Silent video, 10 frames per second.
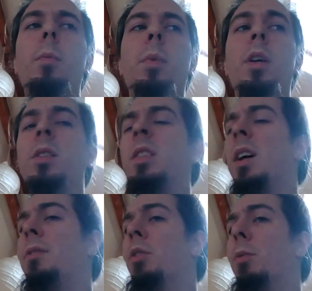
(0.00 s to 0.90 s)
because they
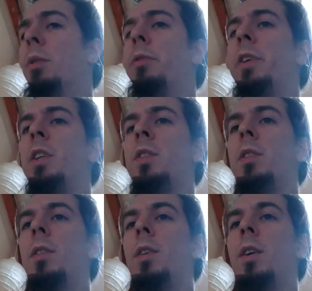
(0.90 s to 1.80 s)
have lower fees.
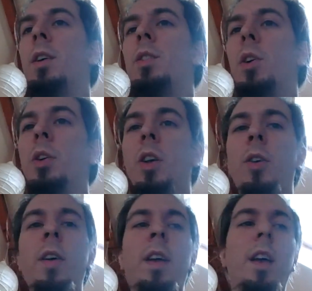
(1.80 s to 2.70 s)
So, you
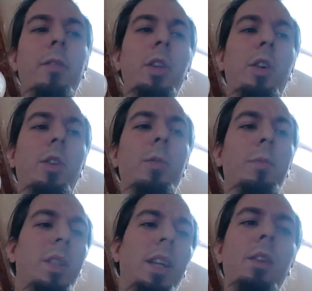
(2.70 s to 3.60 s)
know, even
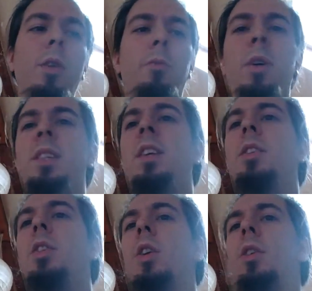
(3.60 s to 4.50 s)
though, say you have Western
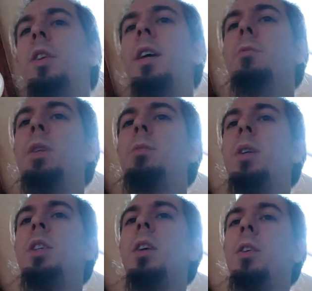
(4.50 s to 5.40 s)
Union, and with
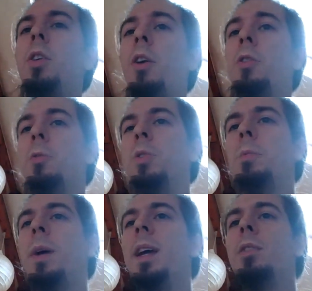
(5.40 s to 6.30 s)
Western Union you
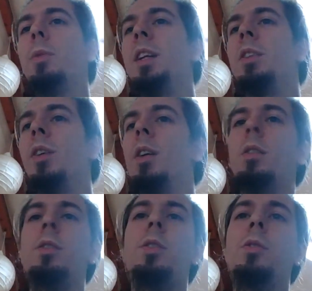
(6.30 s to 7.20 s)
would pay
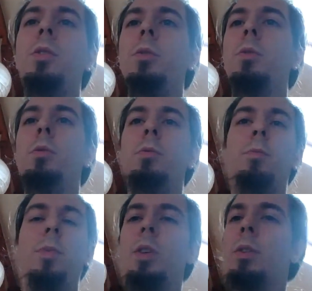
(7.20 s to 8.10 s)
$20 to do,
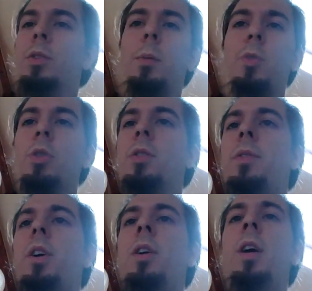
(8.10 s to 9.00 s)
you know, some
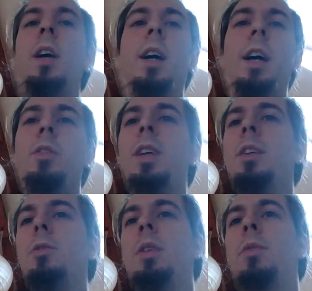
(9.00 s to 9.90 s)
transfer, and you can
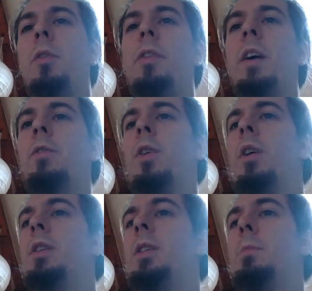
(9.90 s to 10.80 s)
do it for
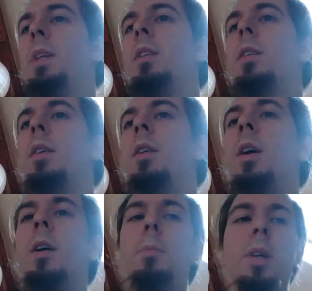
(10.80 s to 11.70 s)
$5 in Bitcoin,
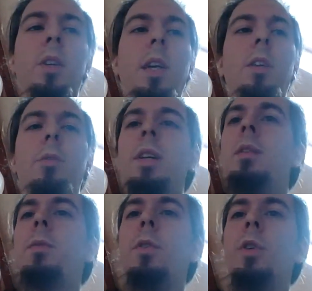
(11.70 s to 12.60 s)
but you can do
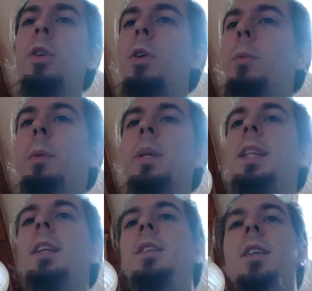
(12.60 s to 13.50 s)
it for, you know, maybe
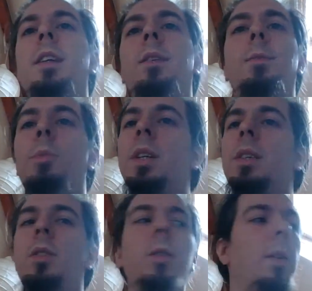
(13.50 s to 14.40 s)
10 cents
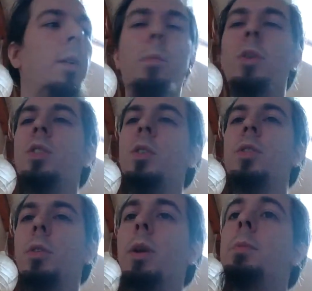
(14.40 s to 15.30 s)
with most
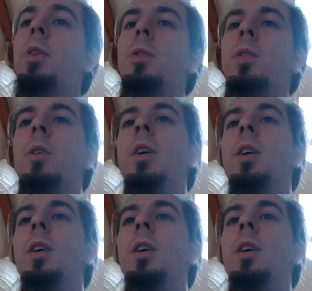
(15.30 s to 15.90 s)
other cryptos.